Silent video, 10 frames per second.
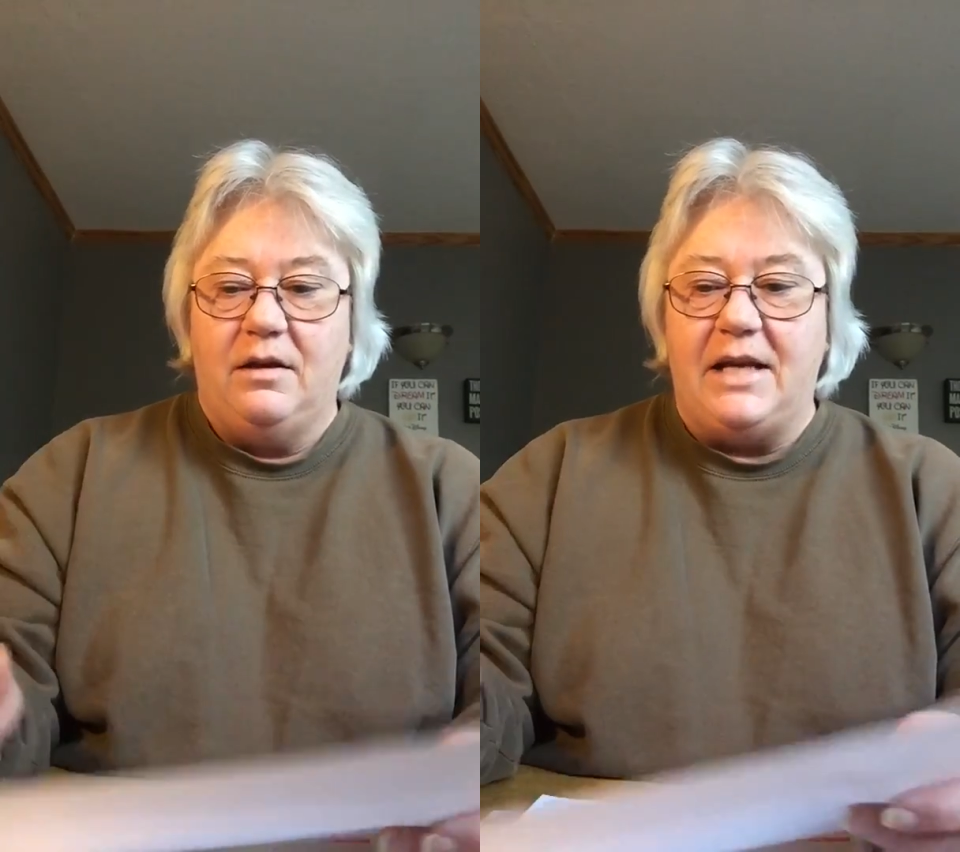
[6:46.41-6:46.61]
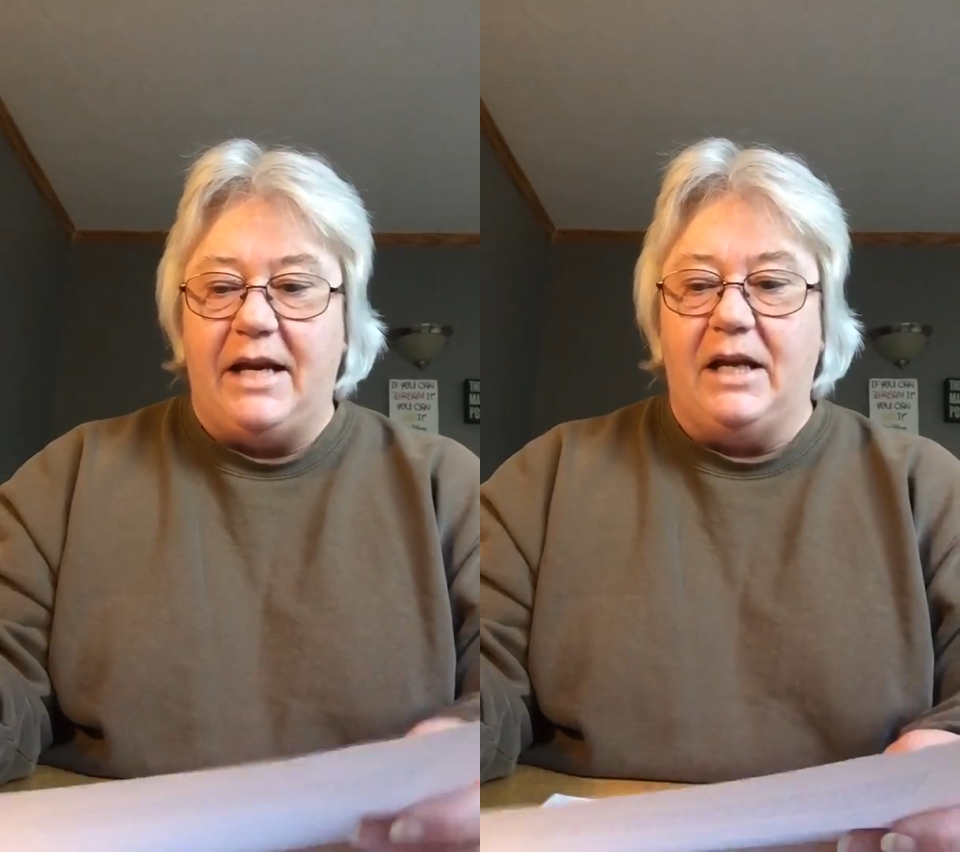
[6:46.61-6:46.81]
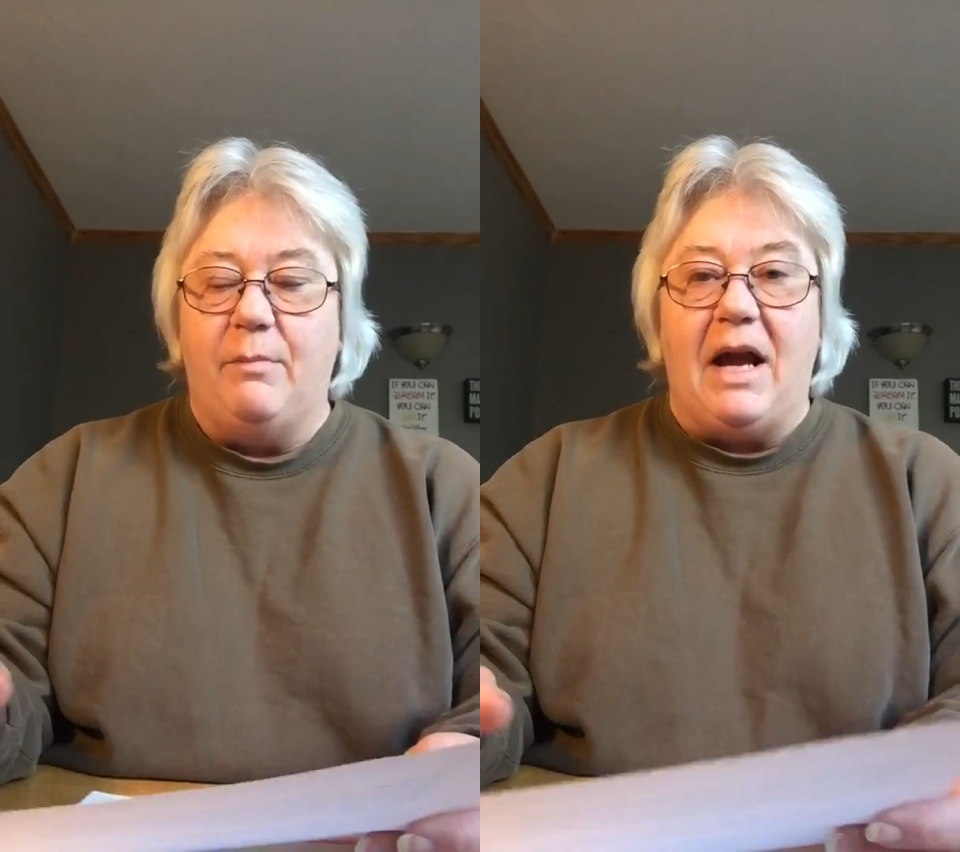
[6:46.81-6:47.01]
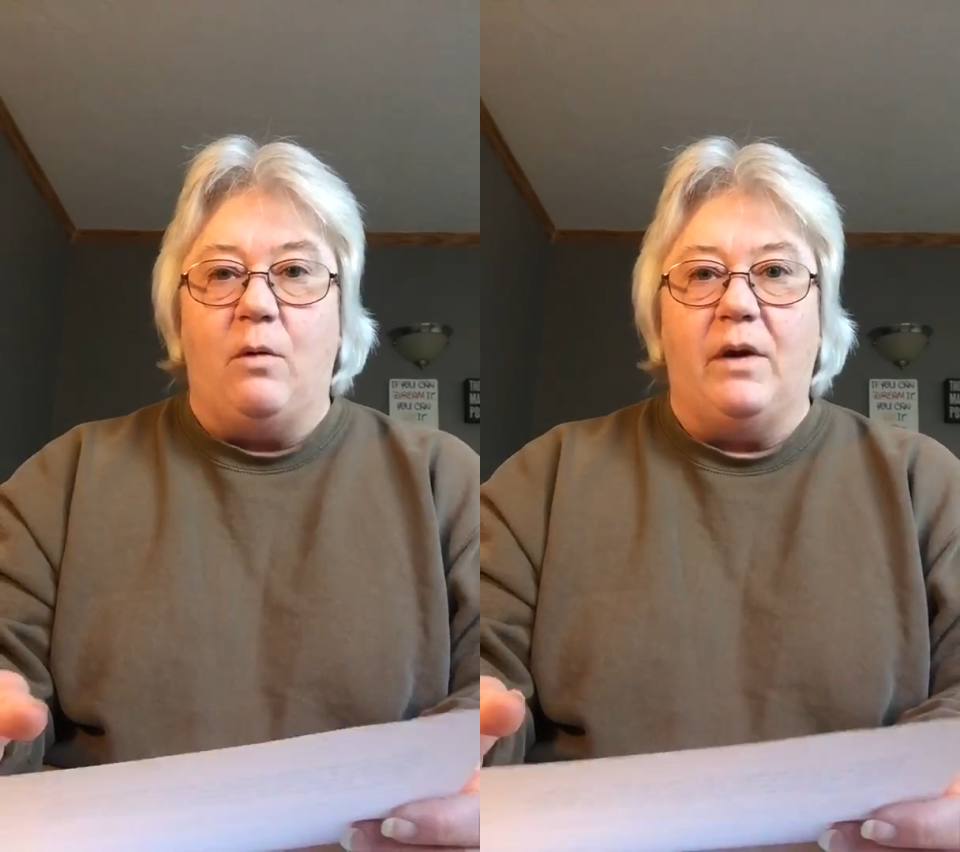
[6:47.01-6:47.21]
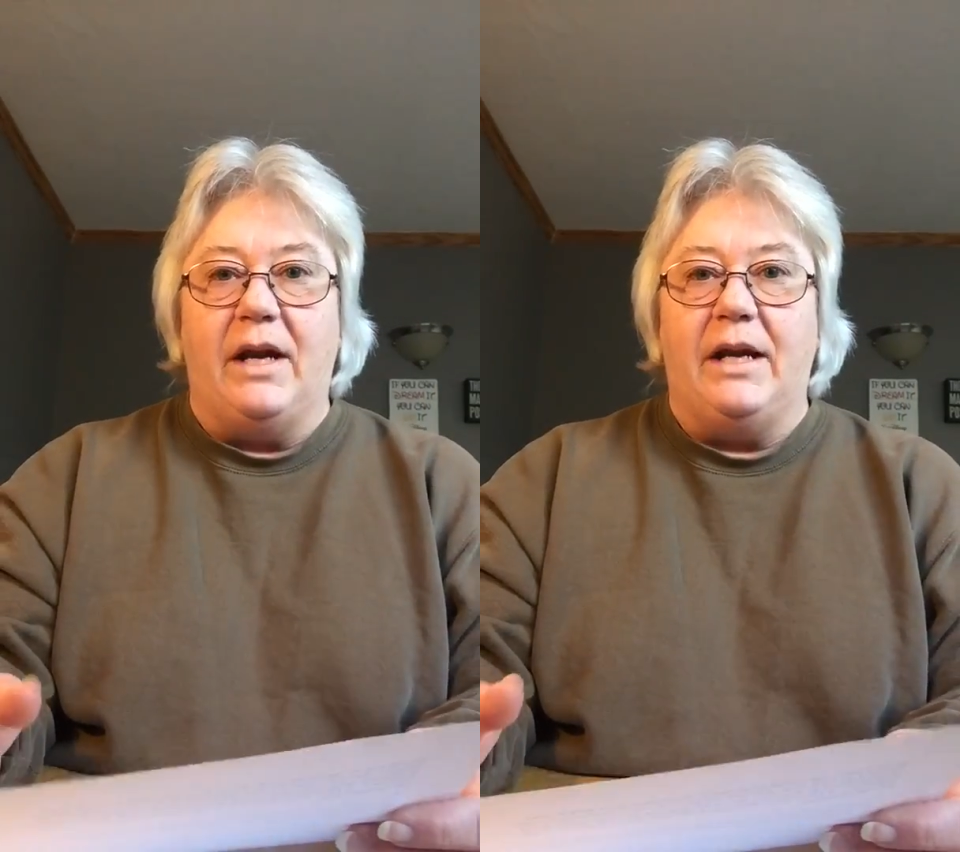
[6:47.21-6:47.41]
taken
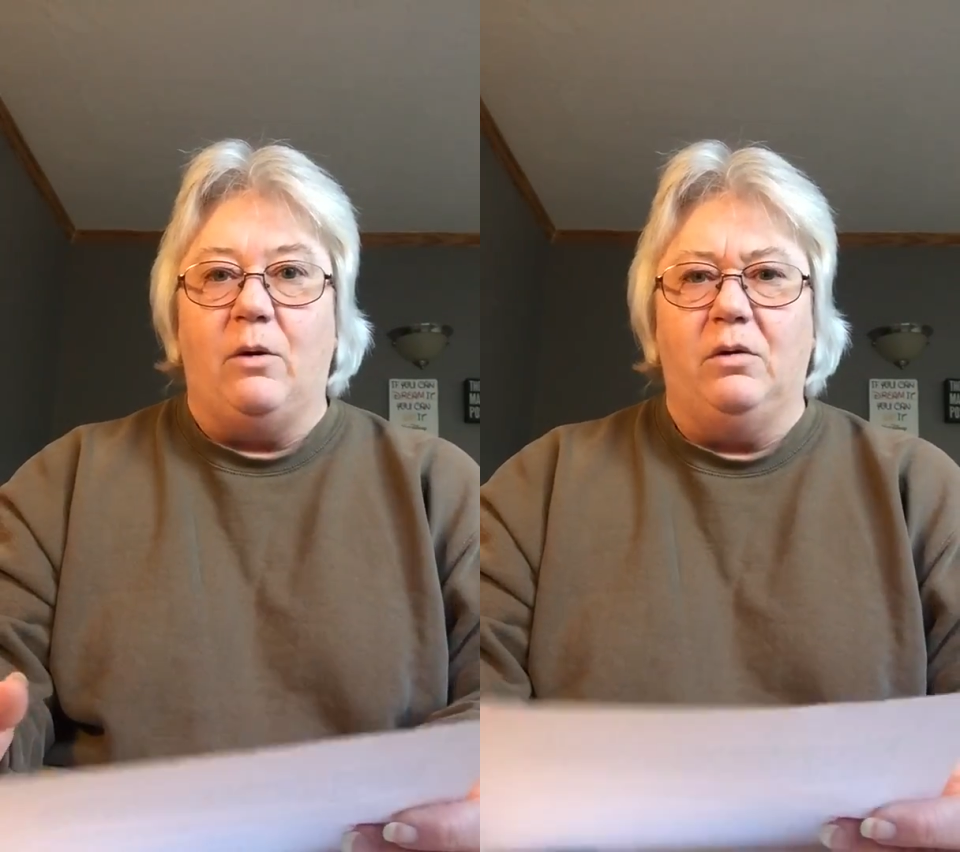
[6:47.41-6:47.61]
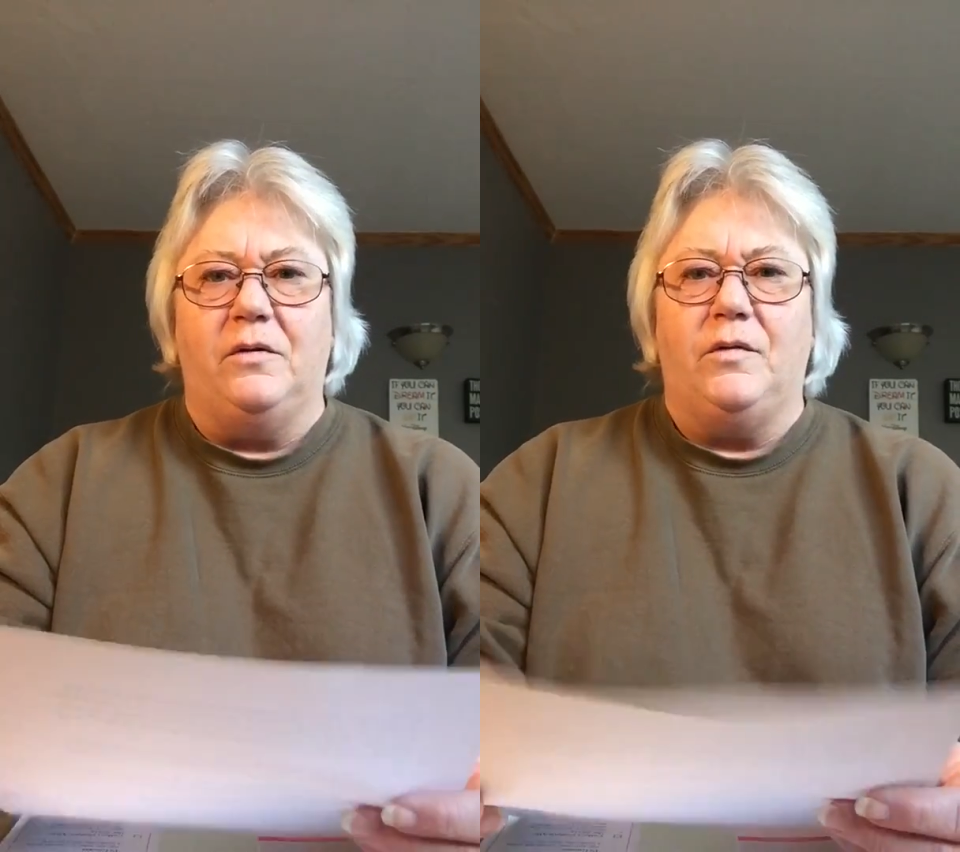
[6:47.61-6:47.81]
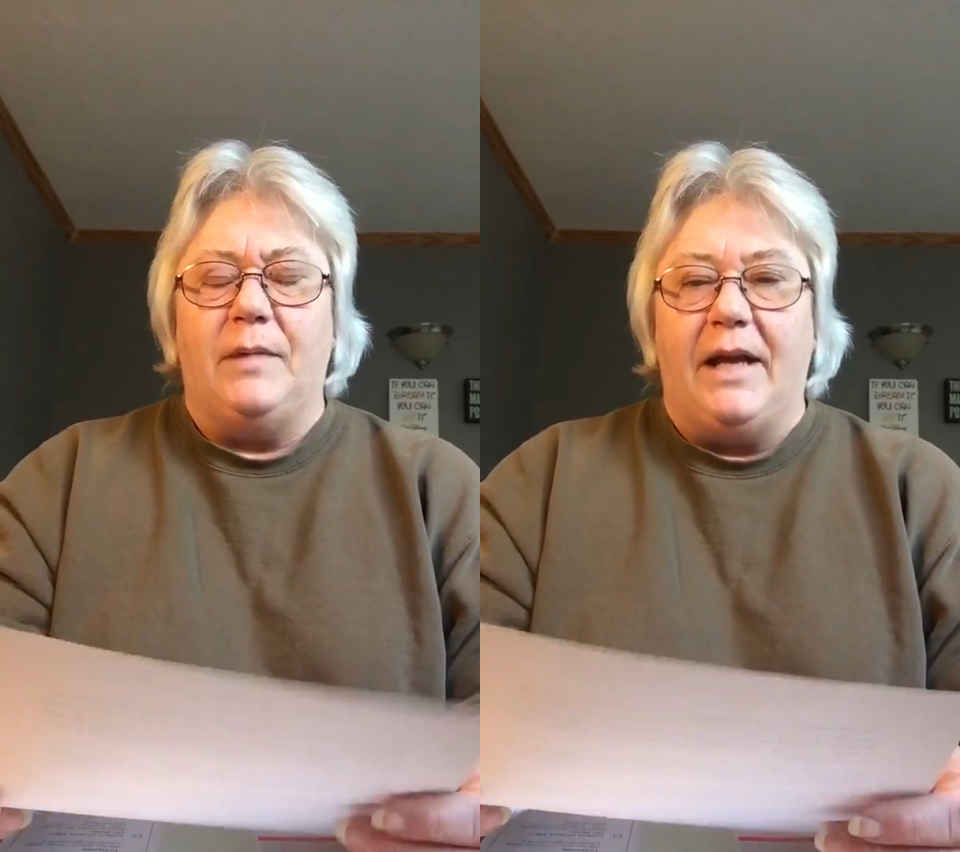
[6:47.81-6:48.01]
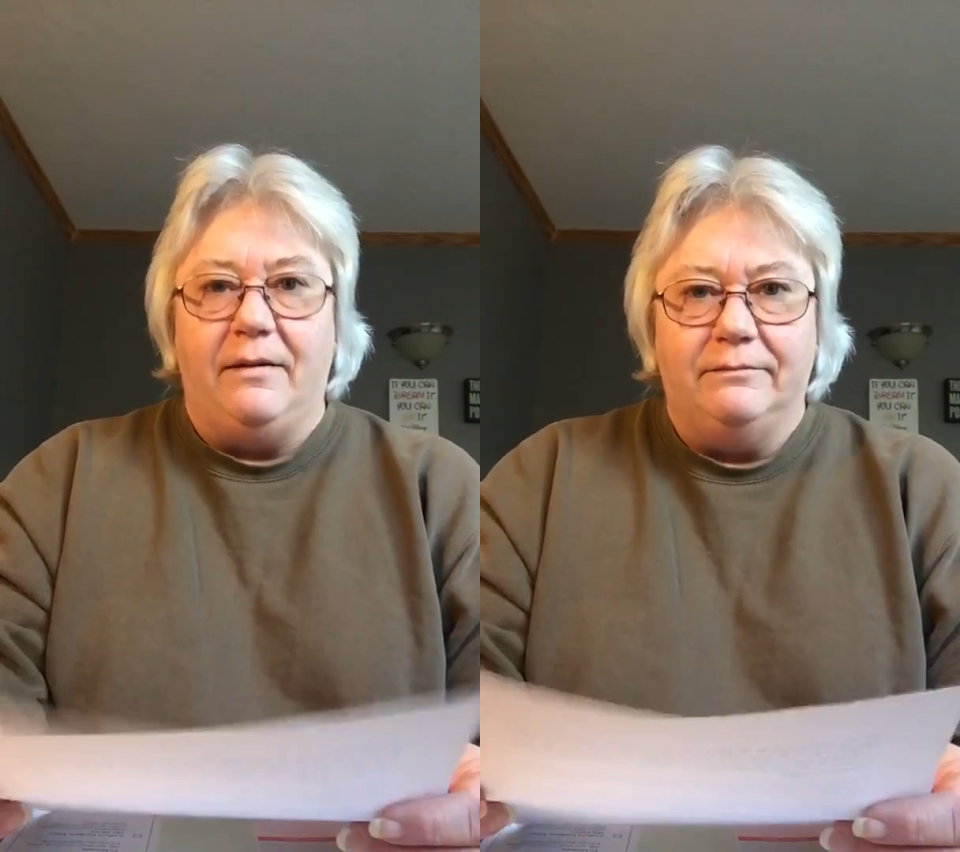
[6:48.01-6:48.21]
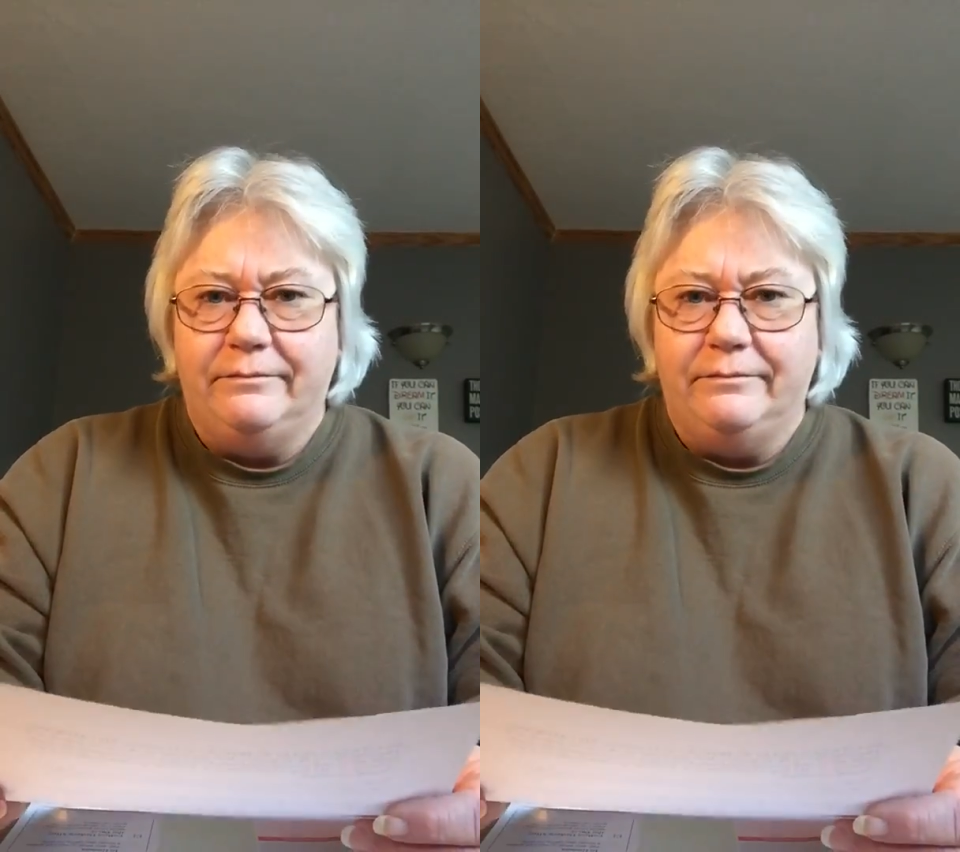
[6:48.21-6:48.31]
aback when I get a hold of them like,